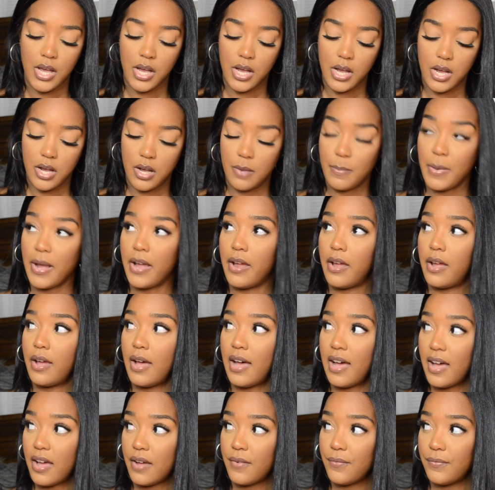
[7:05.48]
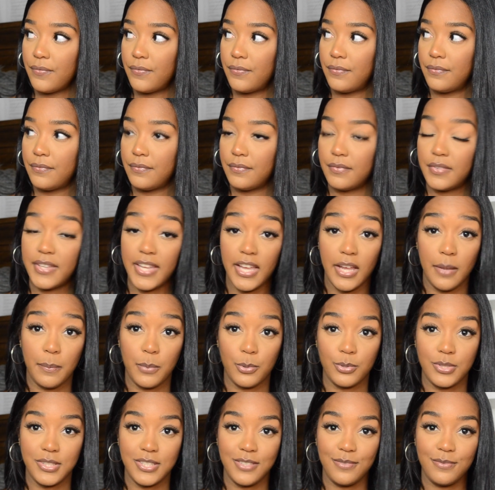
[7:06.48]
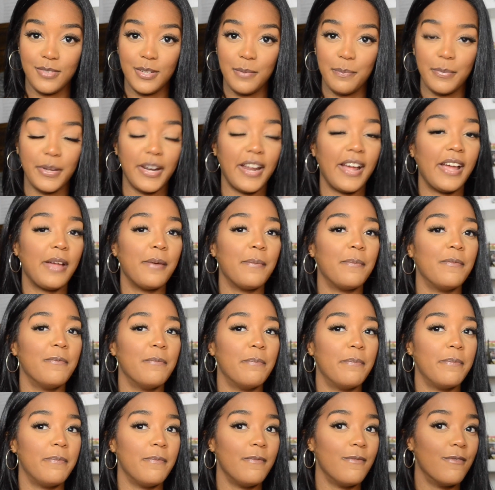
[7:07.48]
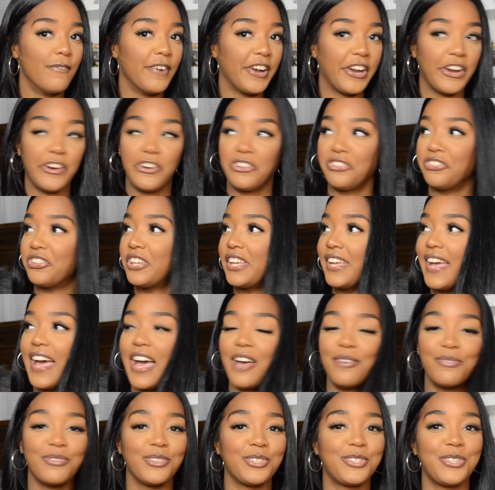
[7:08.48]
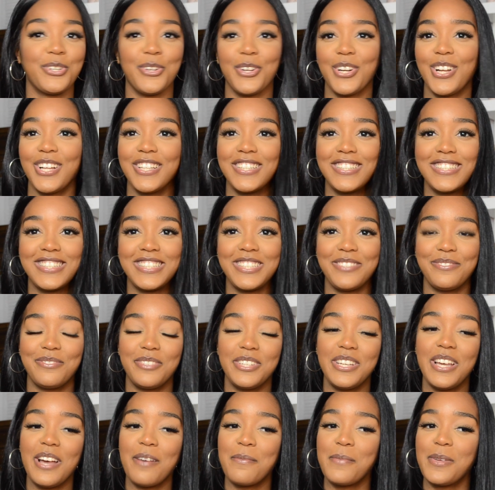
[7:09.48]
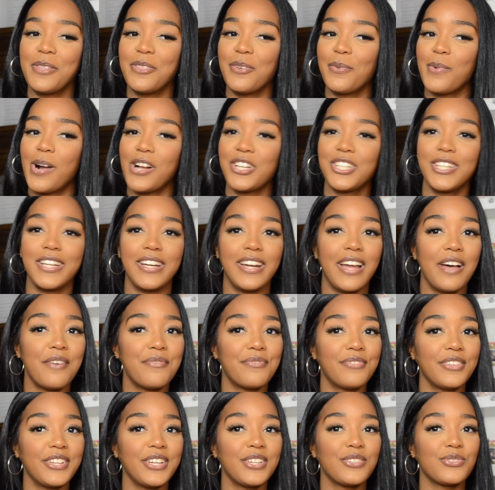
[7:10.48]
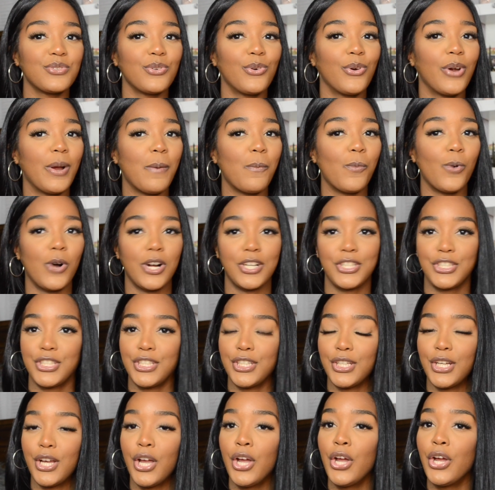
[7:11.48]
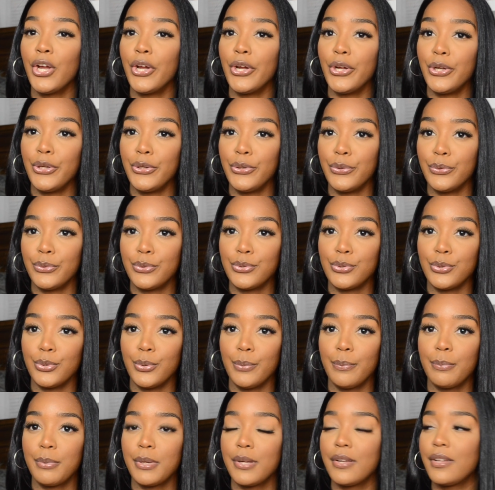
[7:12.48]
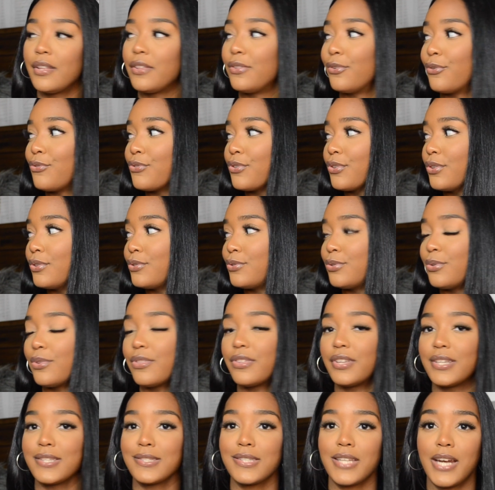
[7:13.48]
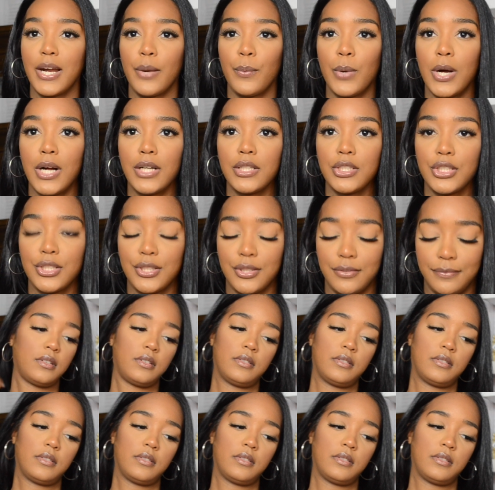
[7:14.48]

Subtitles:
I have cable TV, but I rarely ever turn on the TV. I'm either watching Netflix or I'm watching YouTube. Those are the two things that I watch.